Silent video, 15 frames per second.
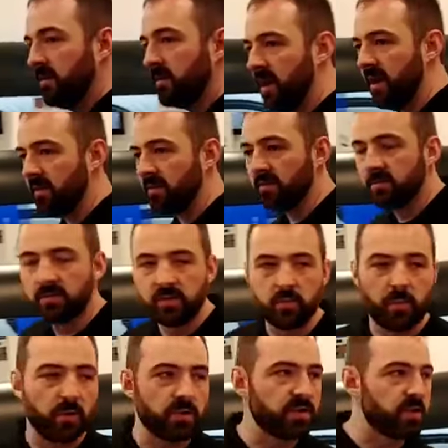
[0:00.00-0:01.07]
Okay,
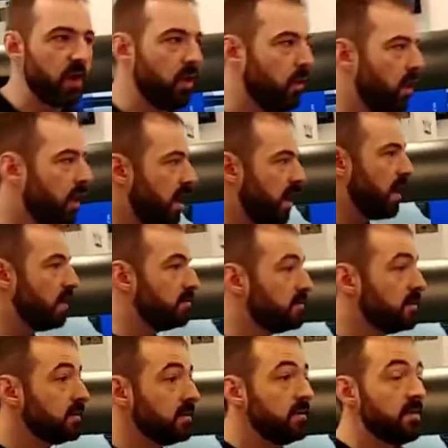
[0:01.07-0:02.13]
super. So,
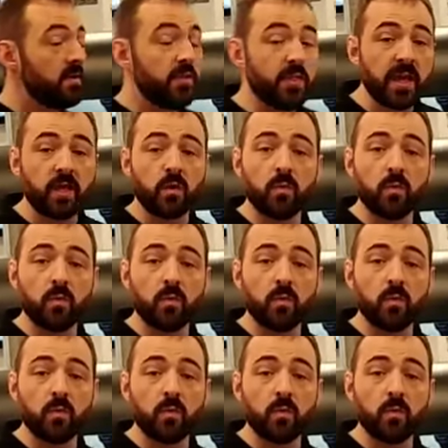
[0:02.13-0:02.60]
thank